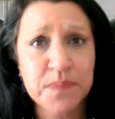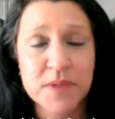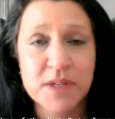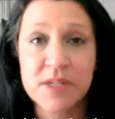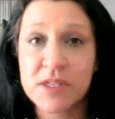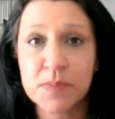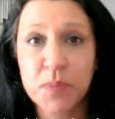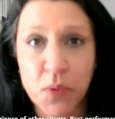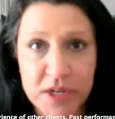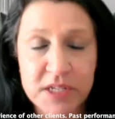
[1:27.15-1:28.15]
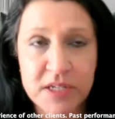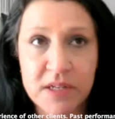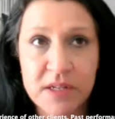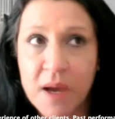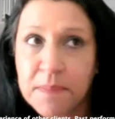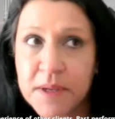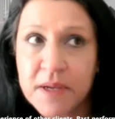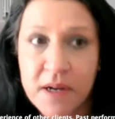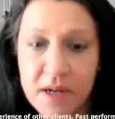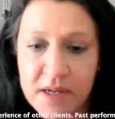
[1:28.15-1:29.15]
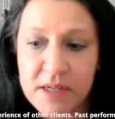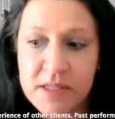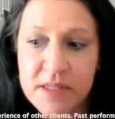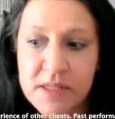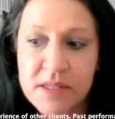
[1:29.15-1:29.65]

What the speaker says: disappointed, not because